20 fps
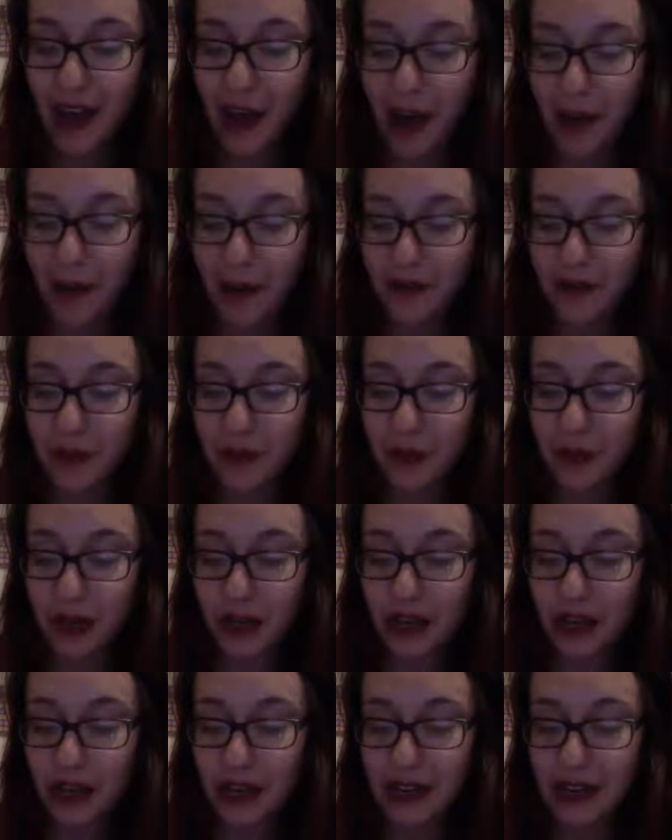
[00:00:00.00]
If you
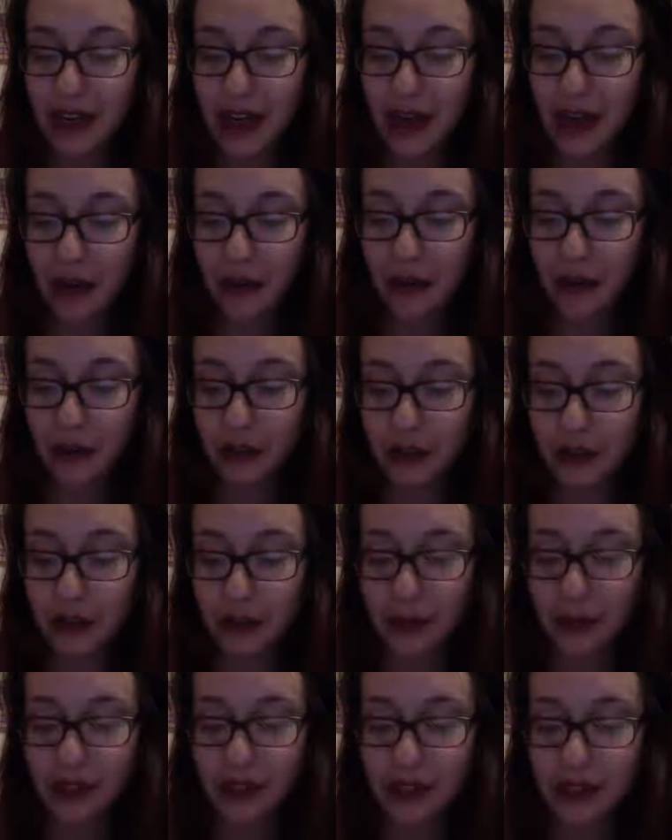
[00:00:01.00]
create an account, you're
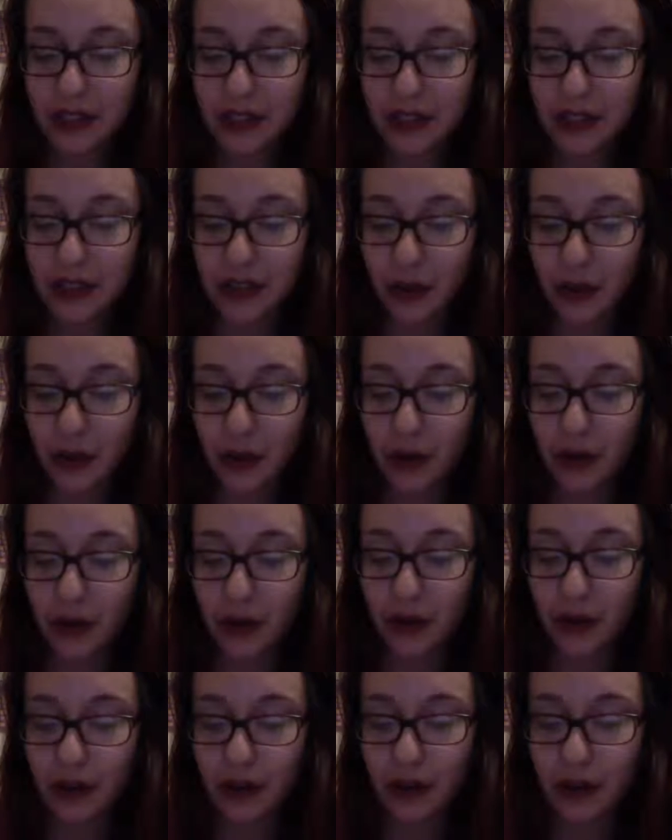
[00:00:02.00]
able to save
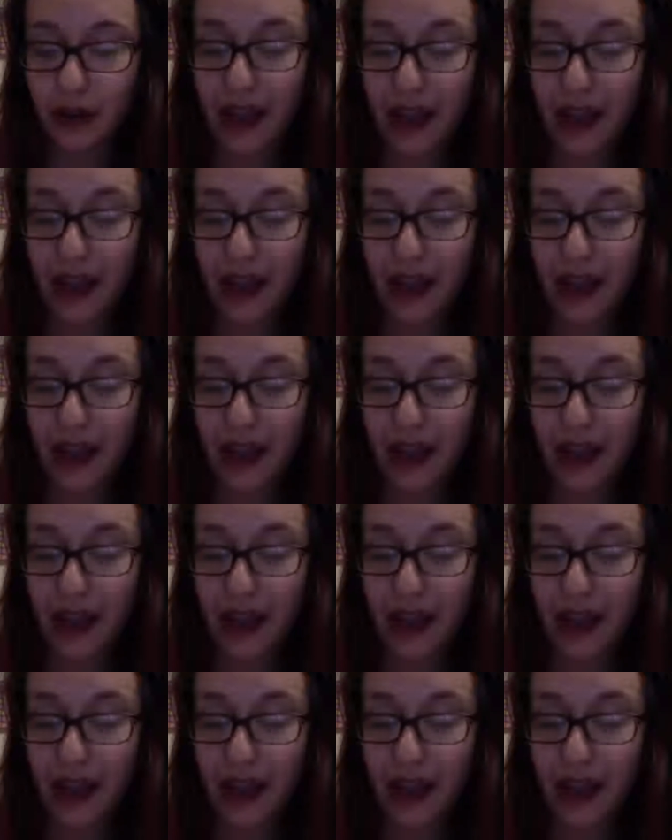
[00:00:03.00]
your